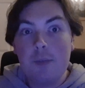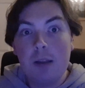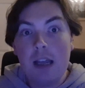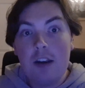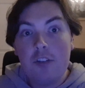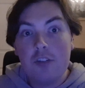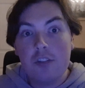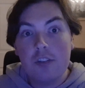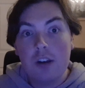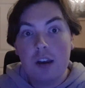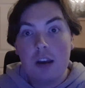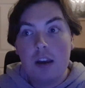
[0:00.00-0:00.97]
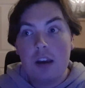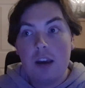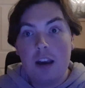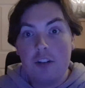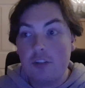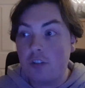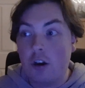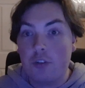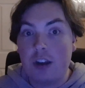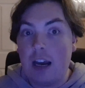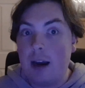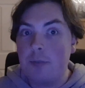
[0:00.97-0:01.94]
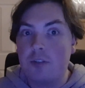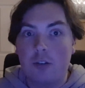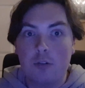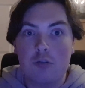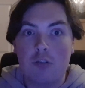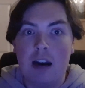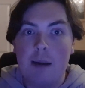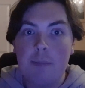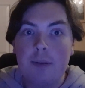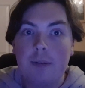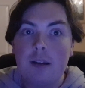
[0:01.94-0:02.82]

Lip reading: place, it just goes to absolute crap.